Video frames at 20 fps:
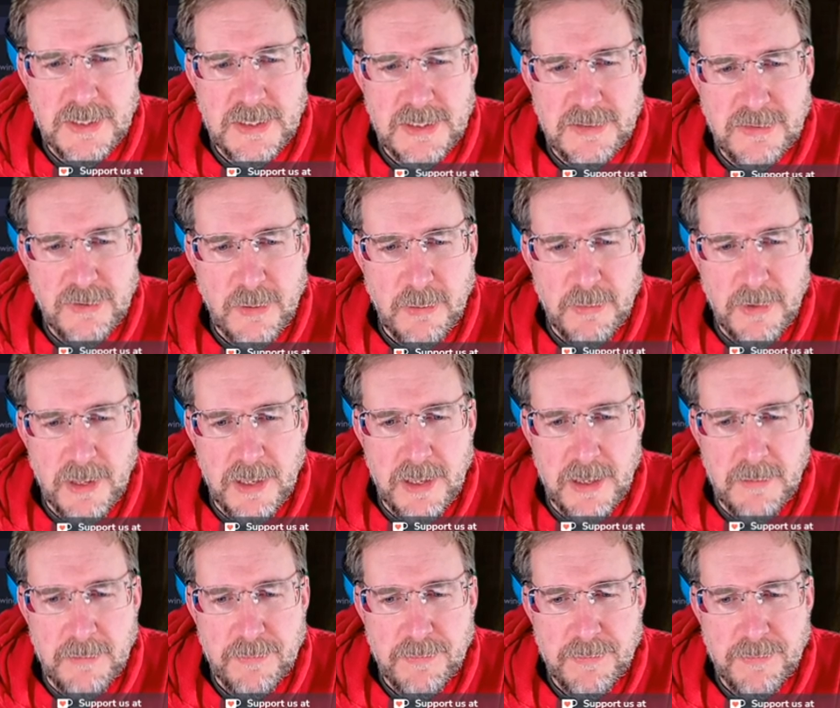from
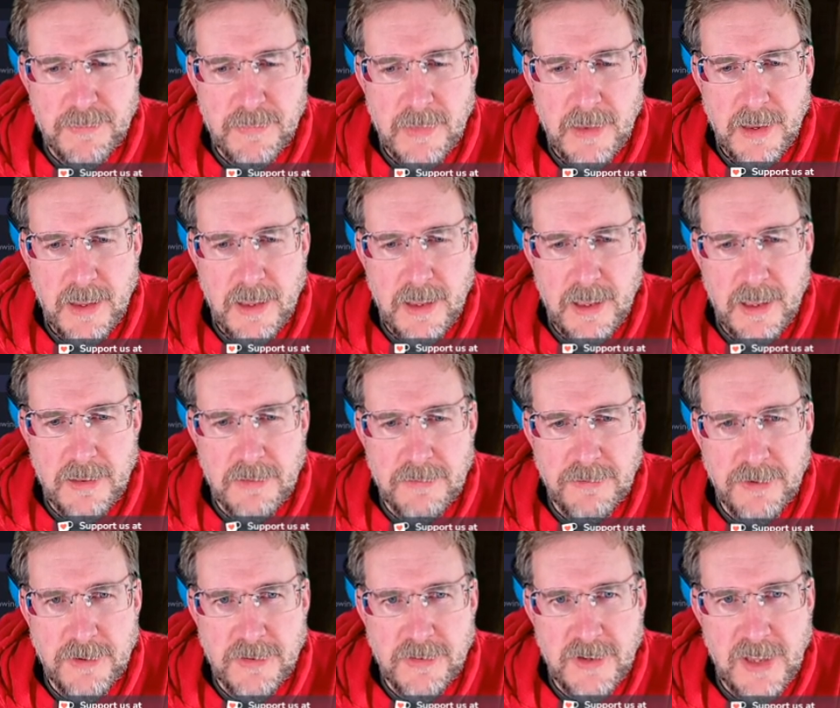the uh, the
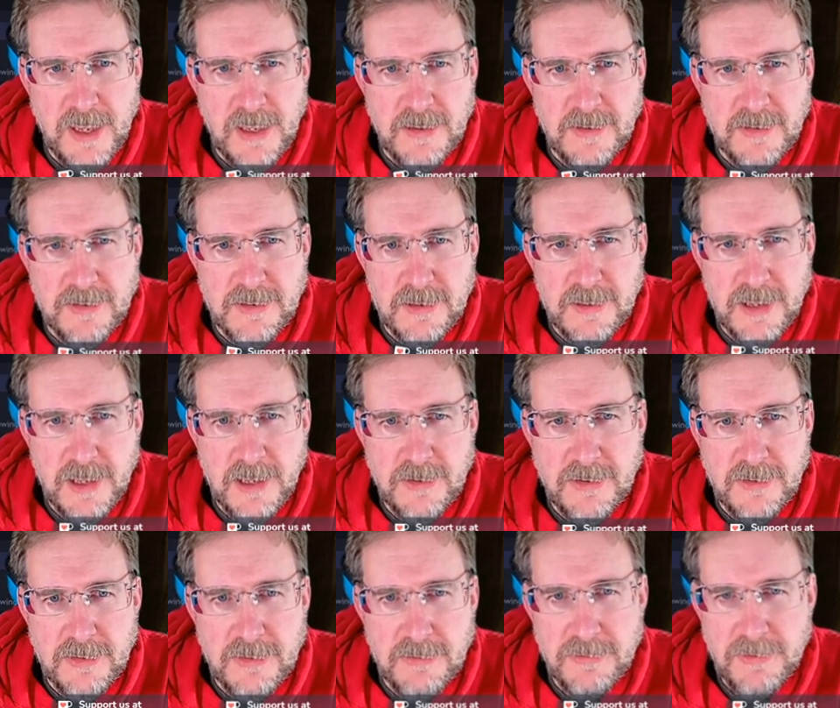first case case
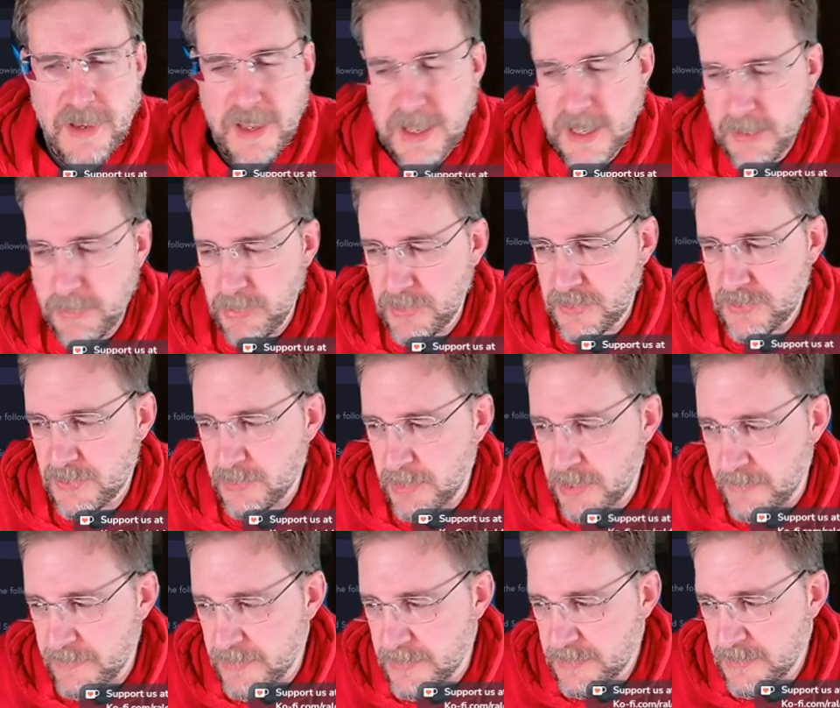of the flying books or
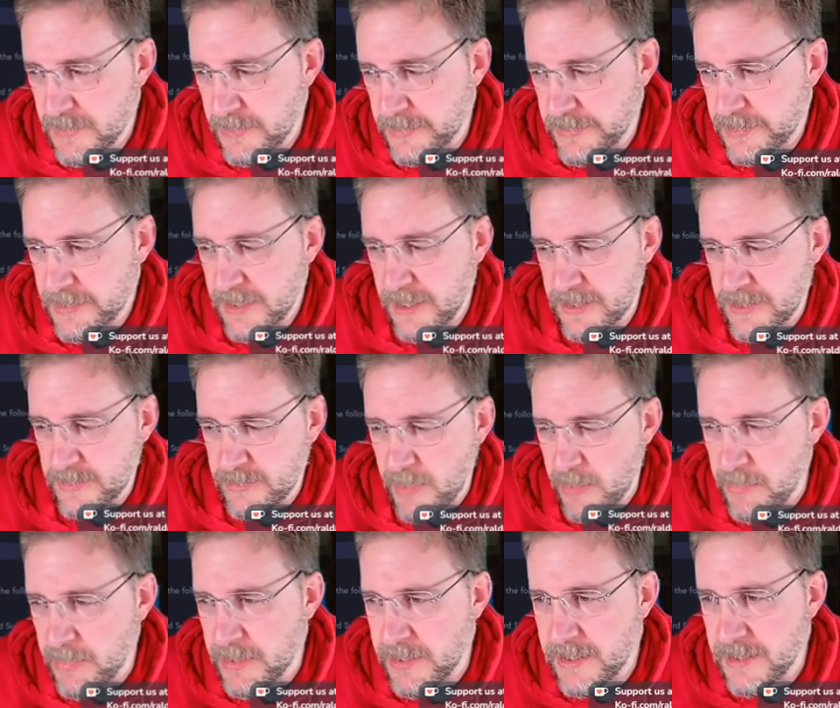whatever it's called. I can't
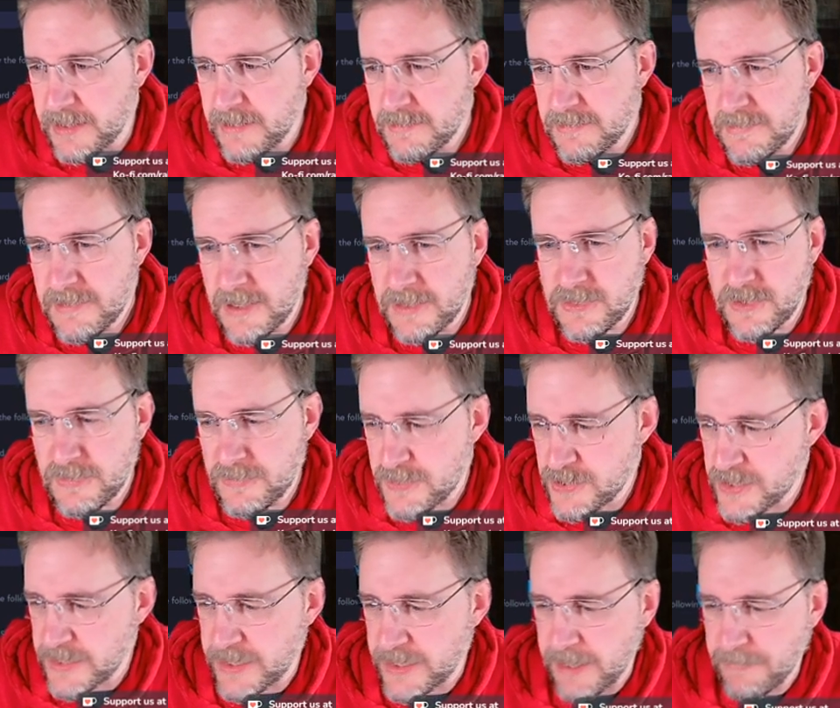remember the its
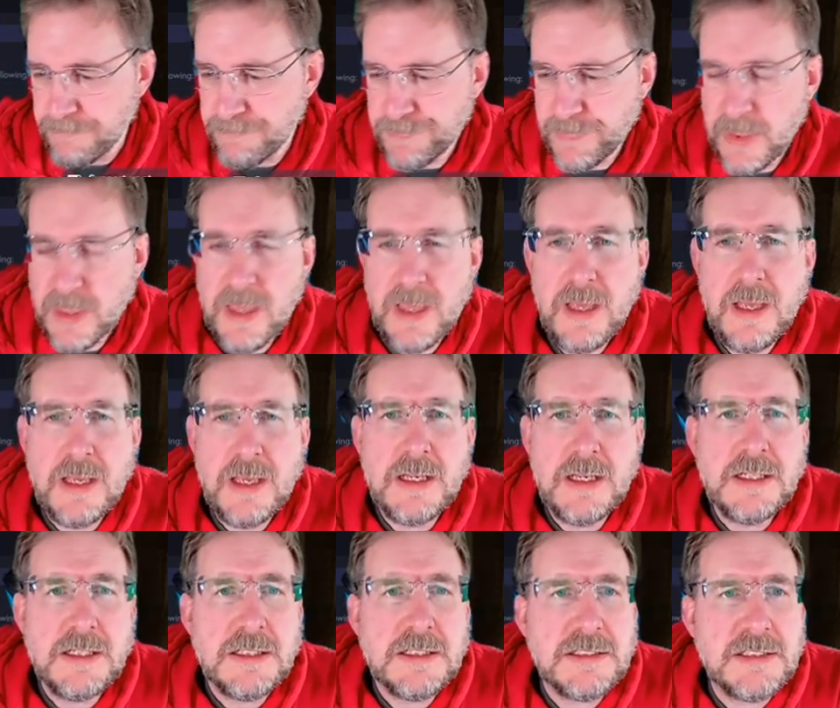official name.
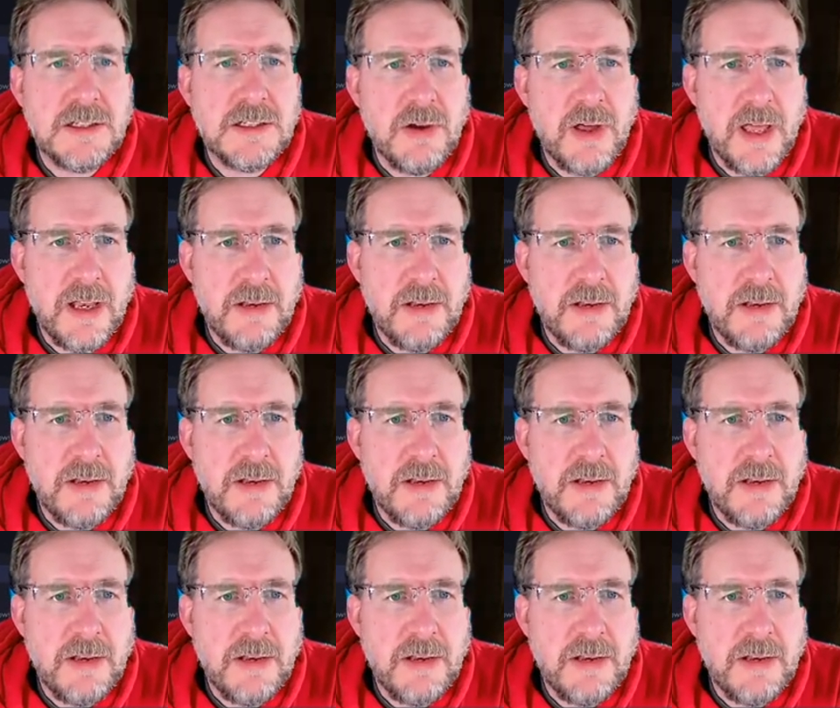So and